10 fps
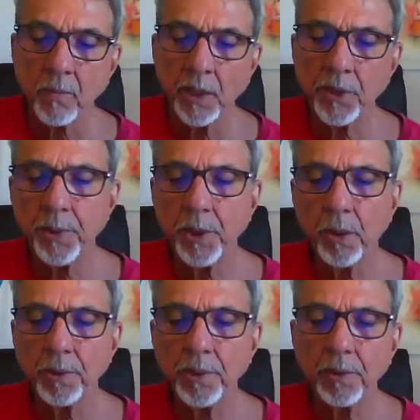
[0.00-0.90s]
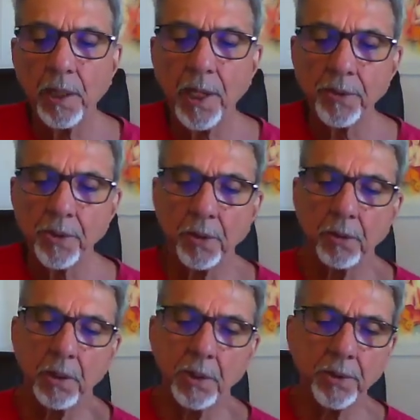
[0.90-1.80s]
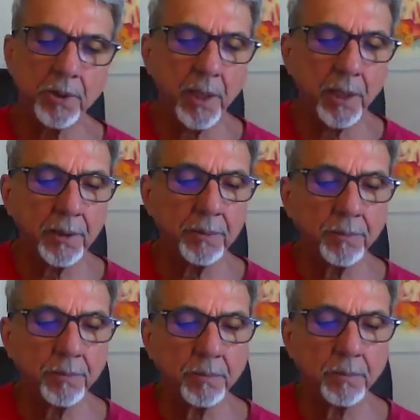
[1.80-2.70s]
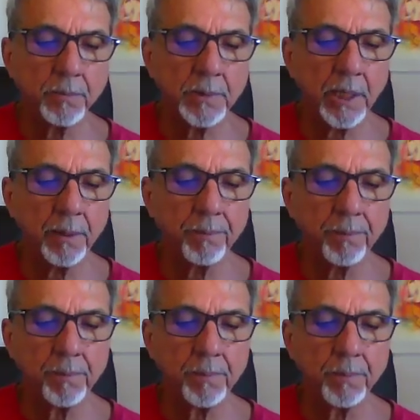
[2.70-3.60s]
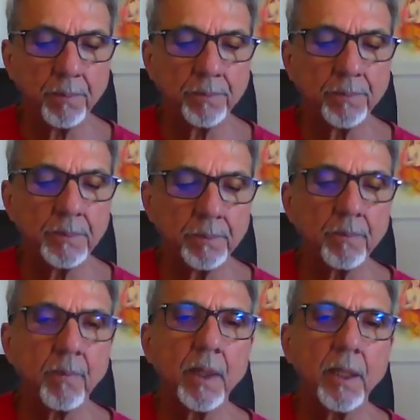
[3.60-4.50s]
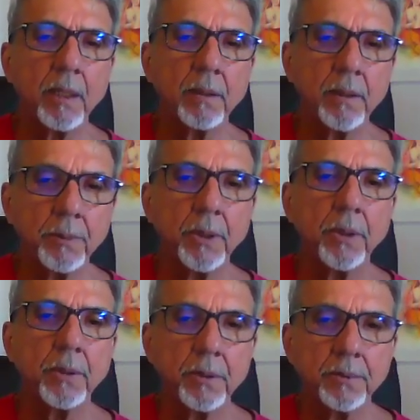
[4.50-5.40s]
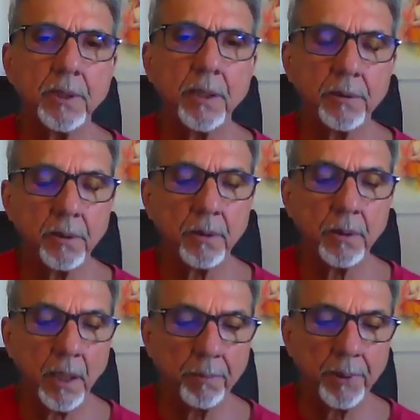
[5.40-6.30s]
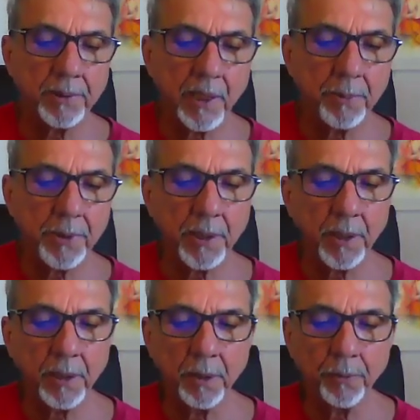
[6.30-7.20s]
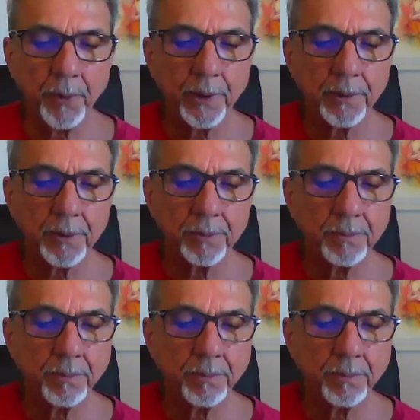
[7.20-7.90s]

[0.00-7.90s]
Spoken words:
It's beyond intellectual understanding. Yeah, yeah, beyond the sense, perception and inference.